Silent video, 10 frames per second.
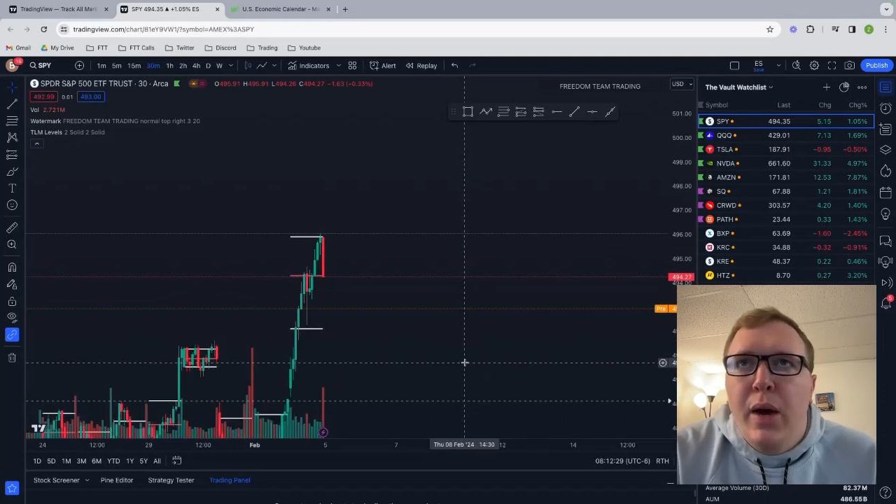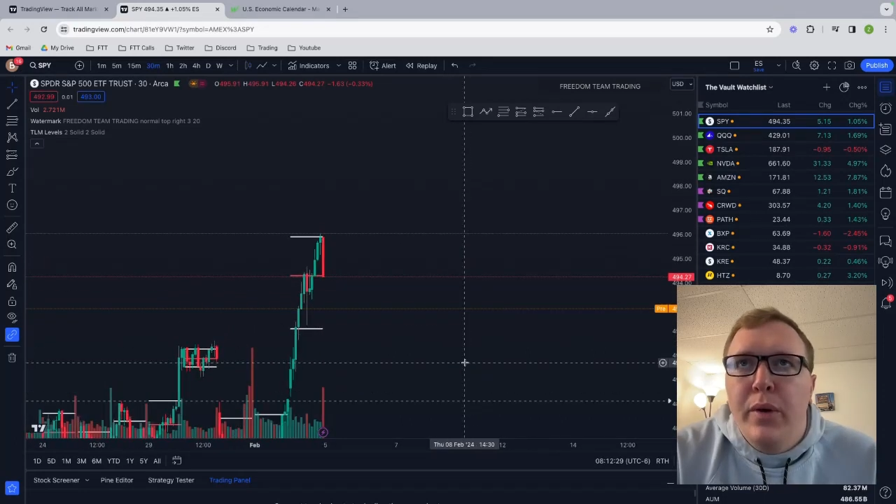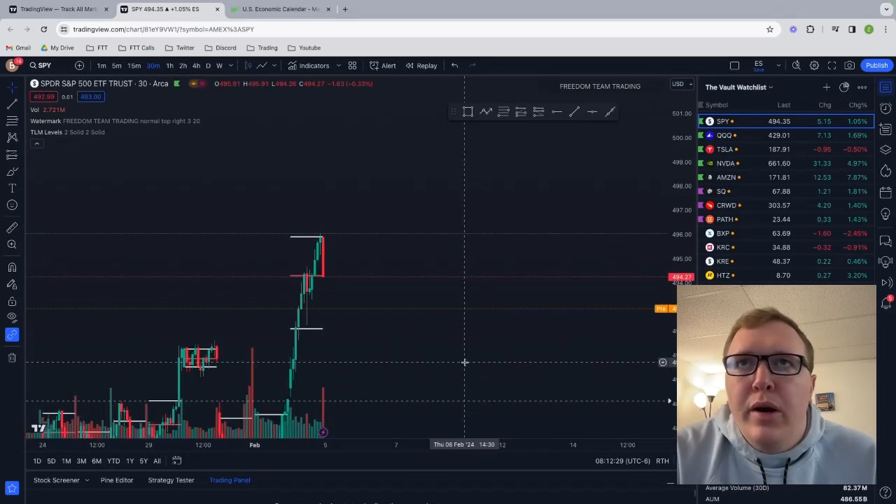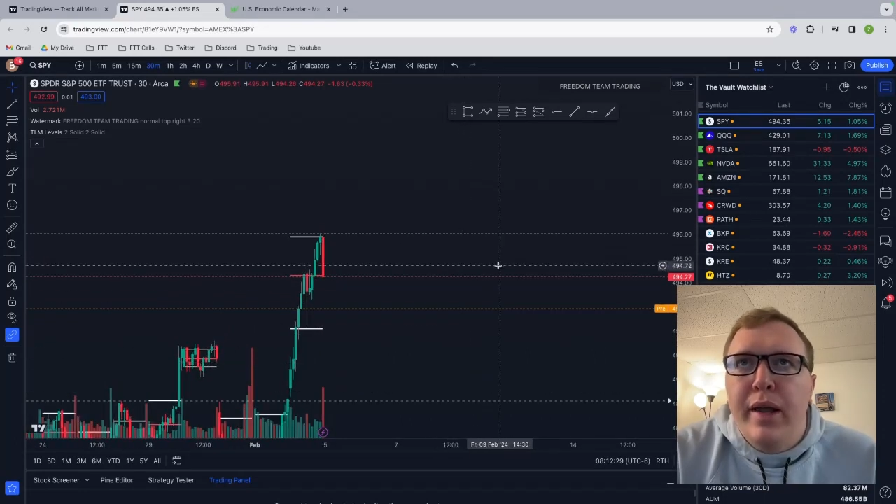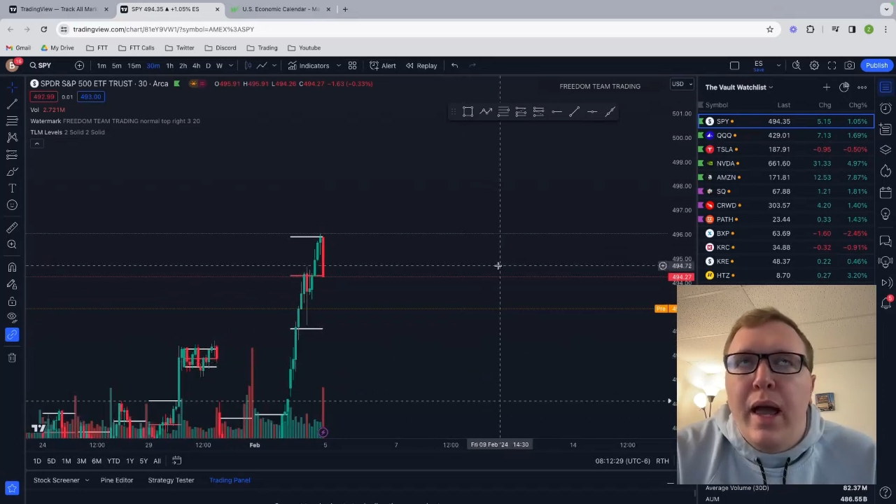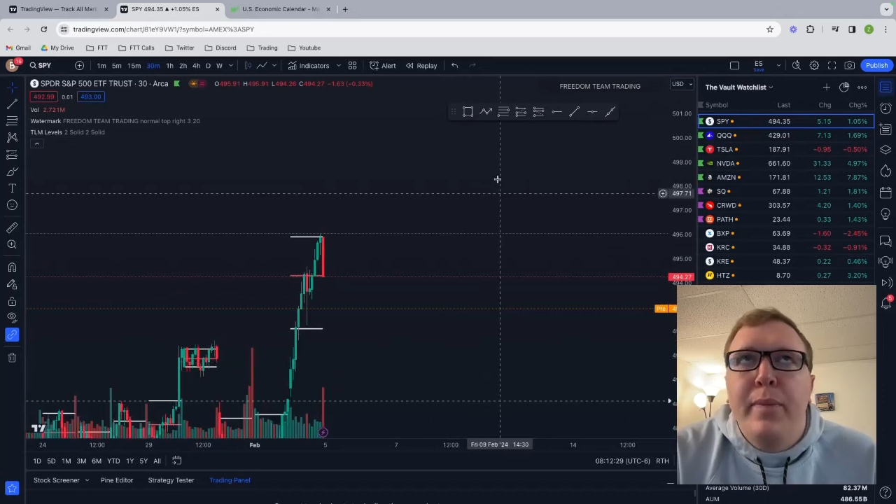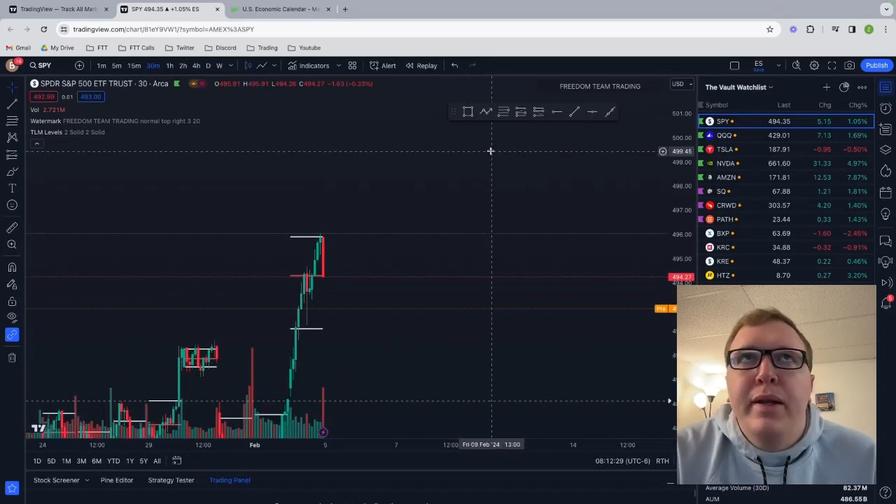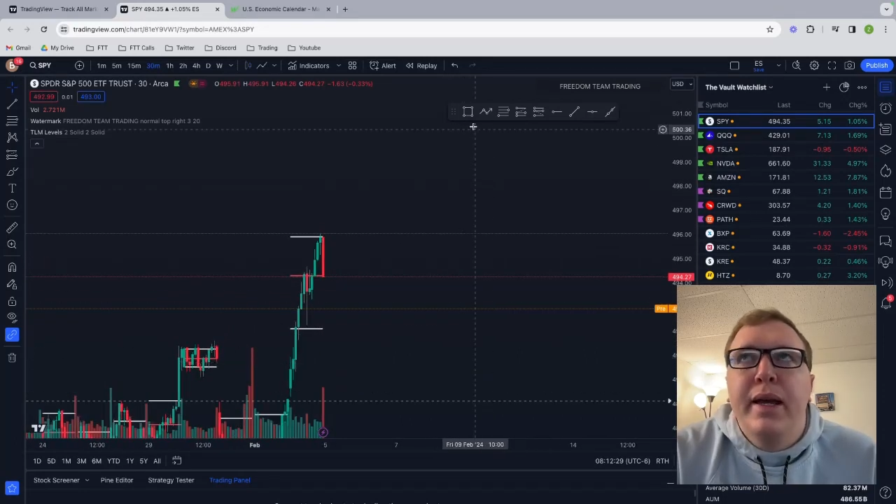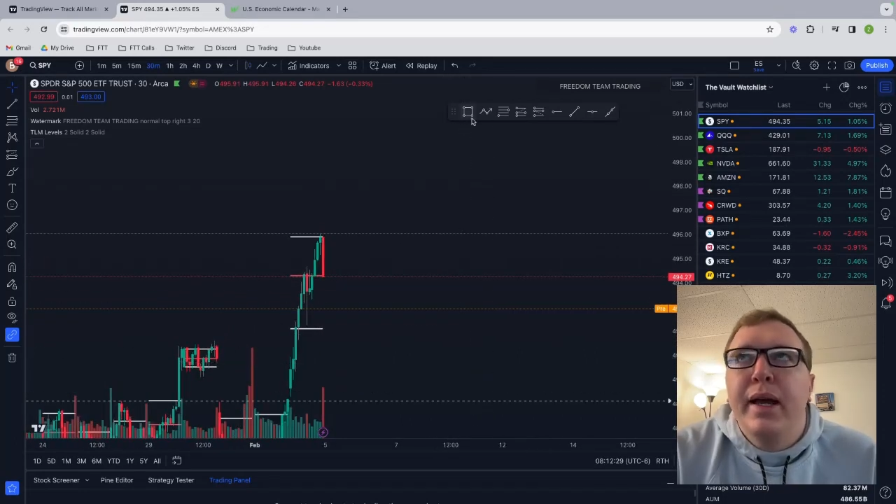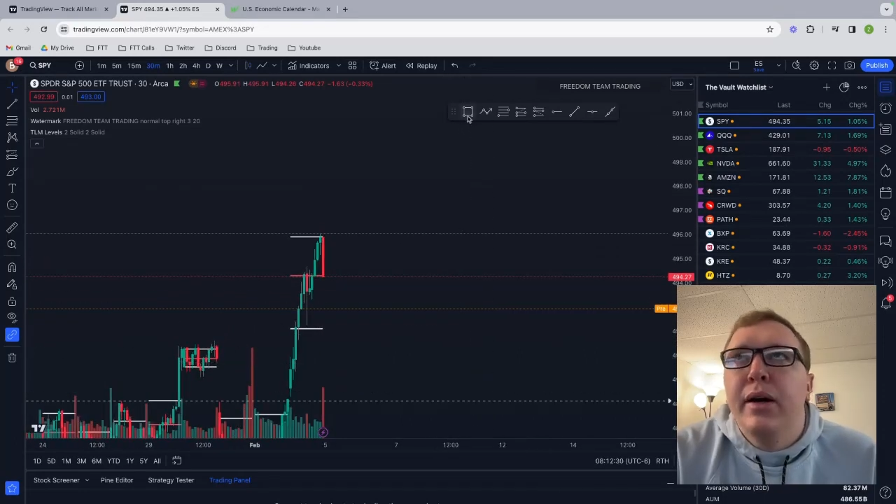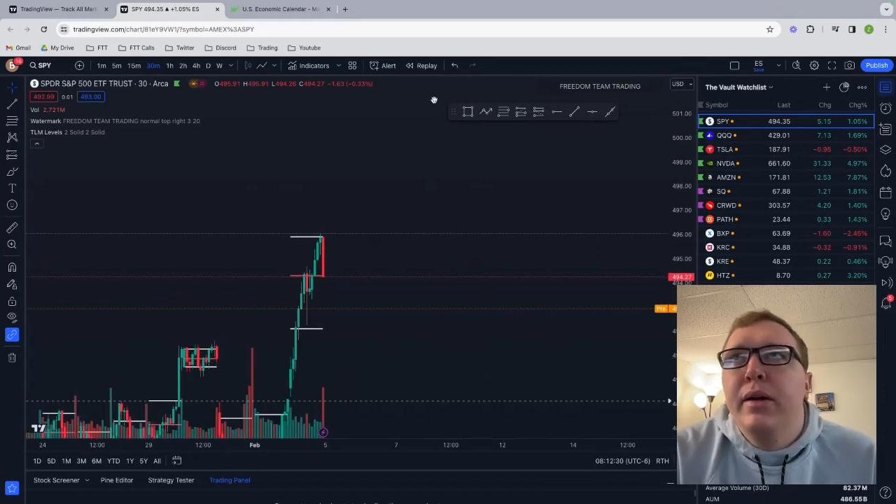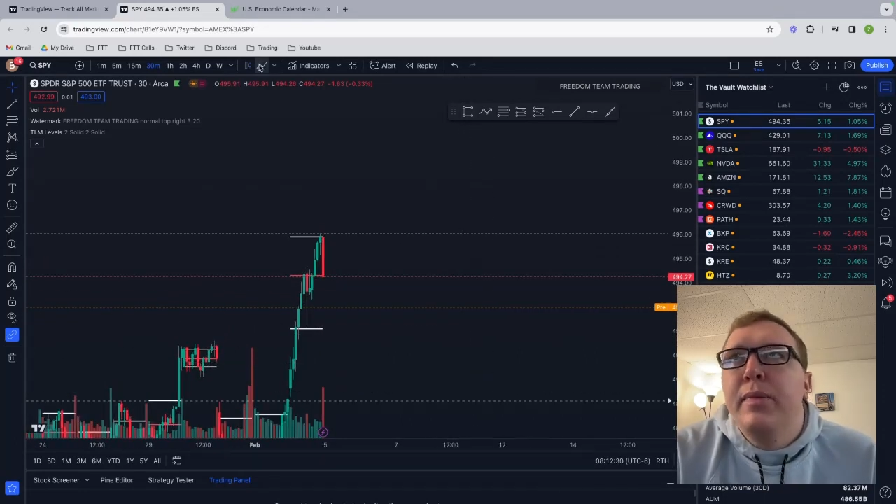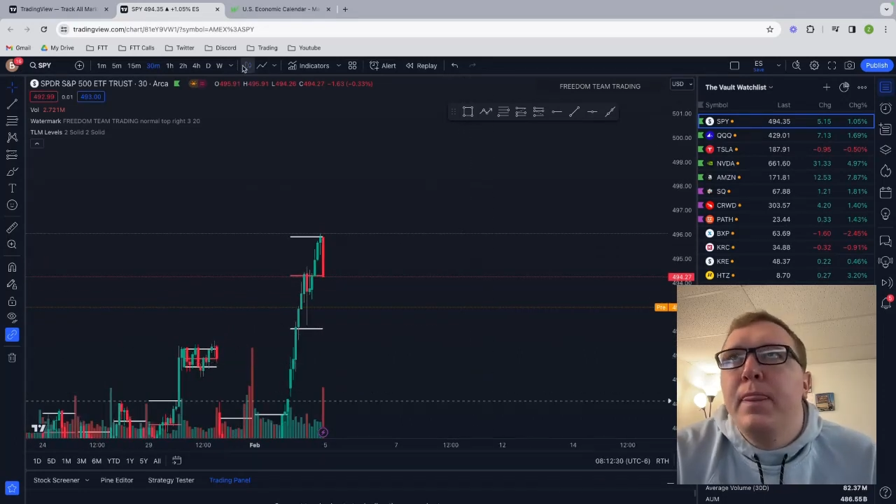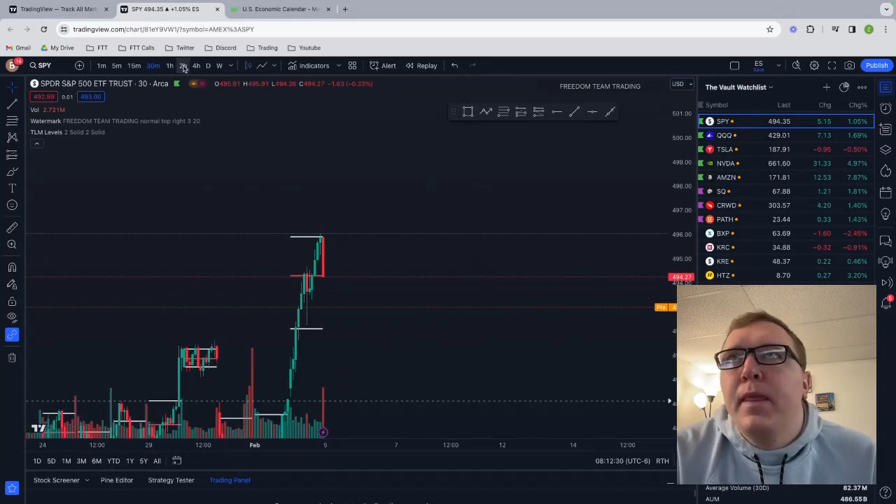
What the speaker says: We are gapping down.